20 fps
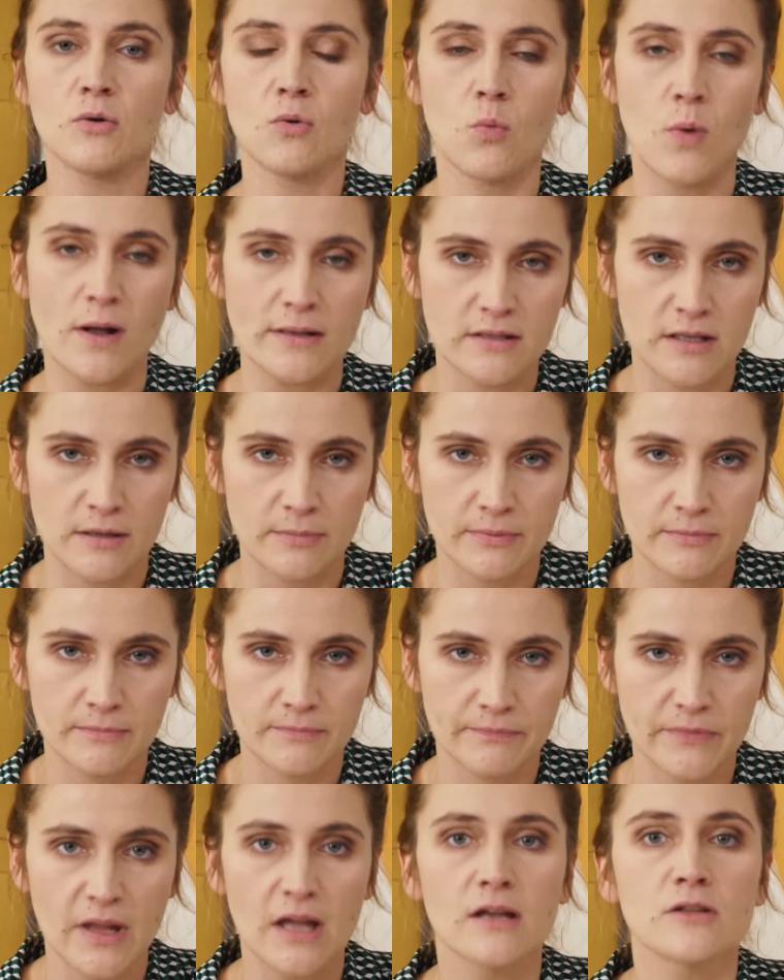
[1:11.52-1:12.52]
One tip:
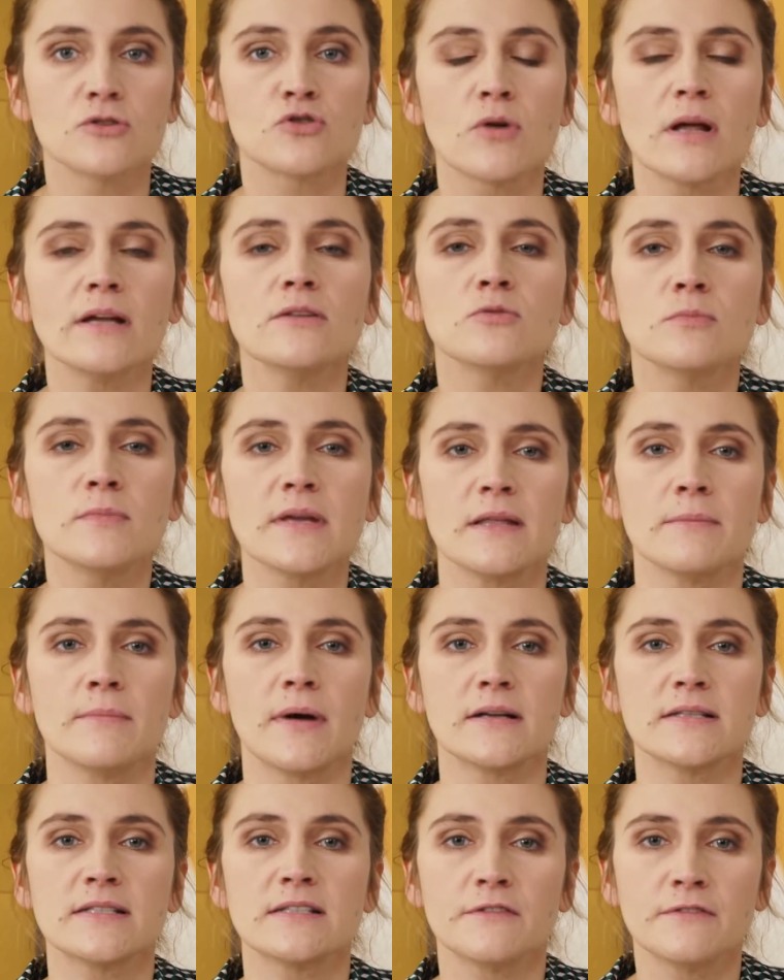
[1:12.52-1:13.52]
try to
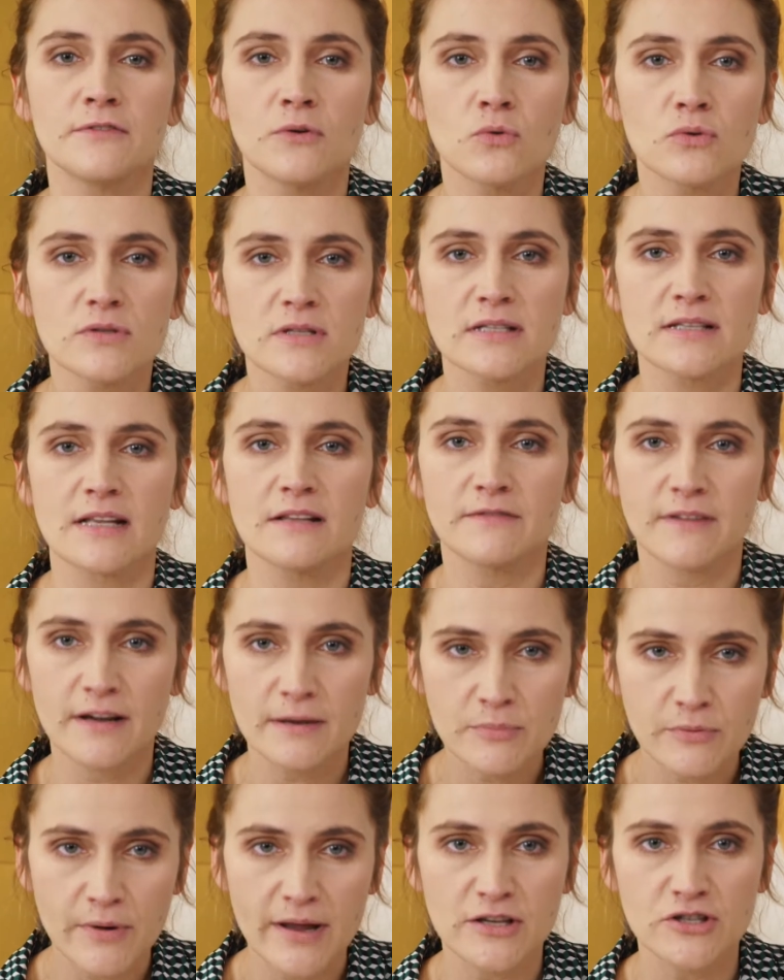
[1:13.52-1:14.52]
minimize the forces and
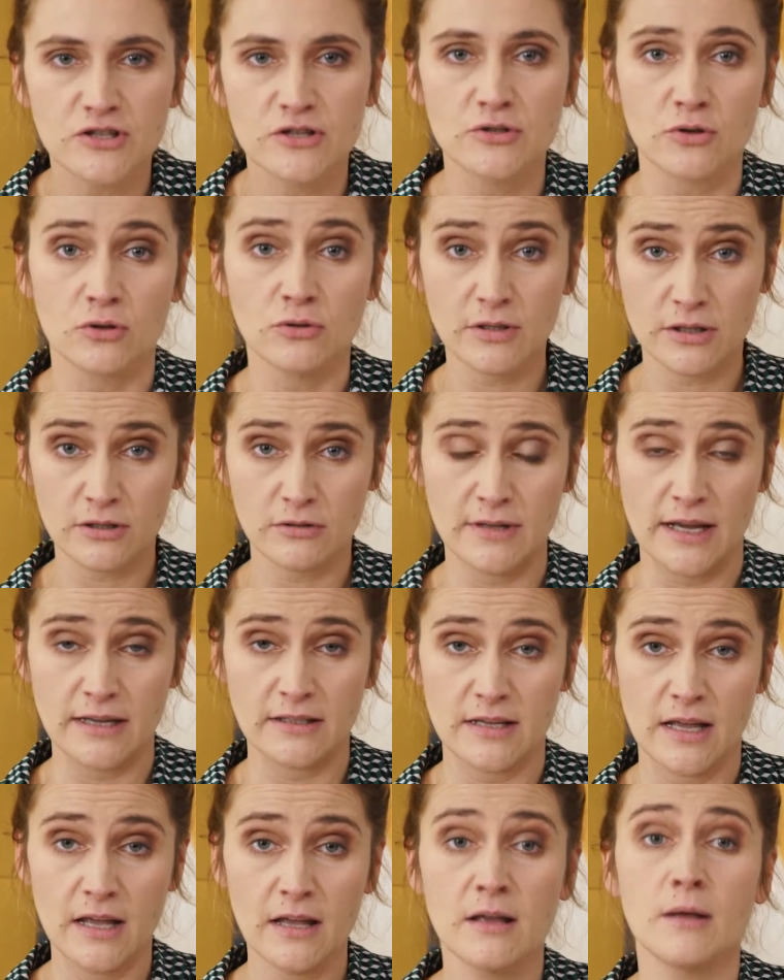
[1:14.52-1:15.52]
vibrations on the
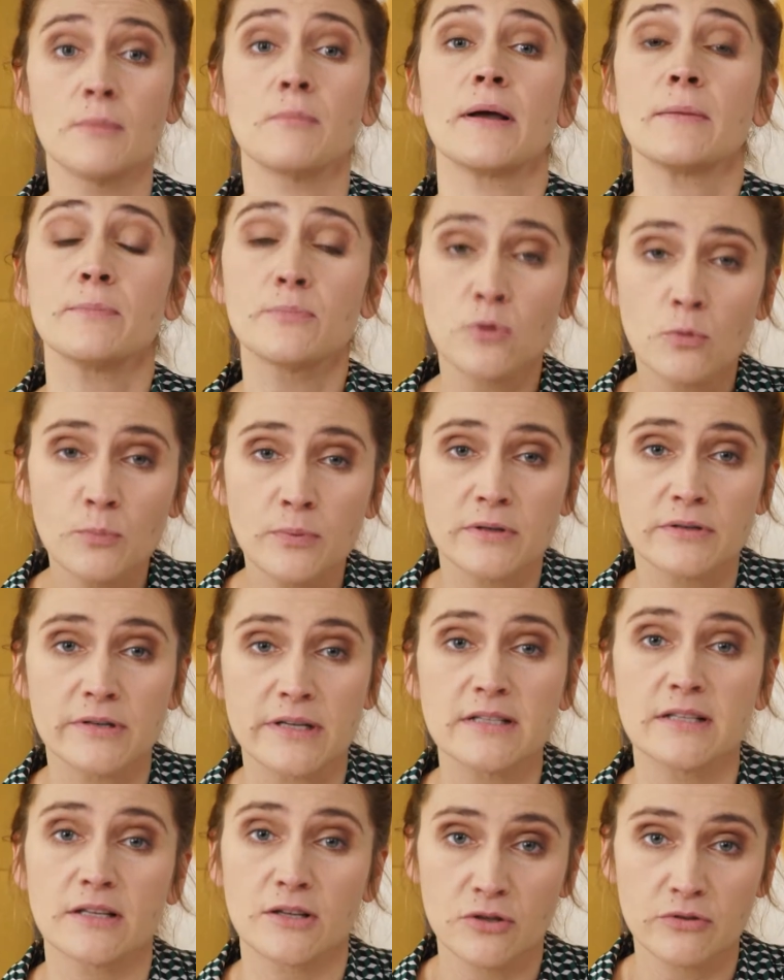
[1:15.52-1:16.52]
connector by properly
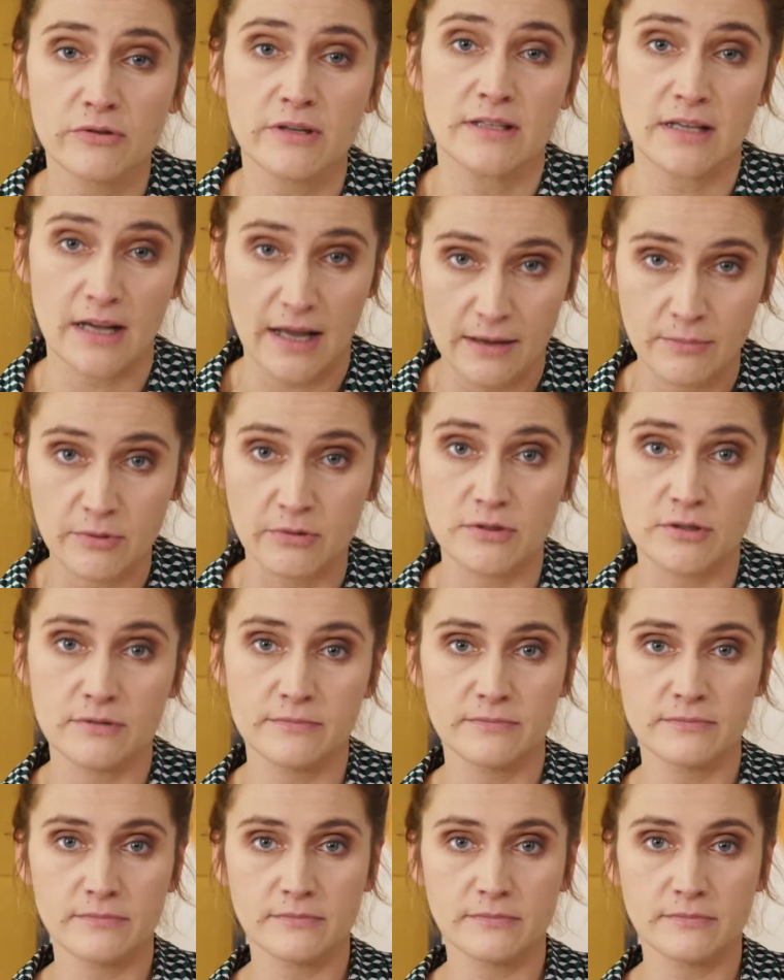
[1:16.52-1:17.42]
securing the cables.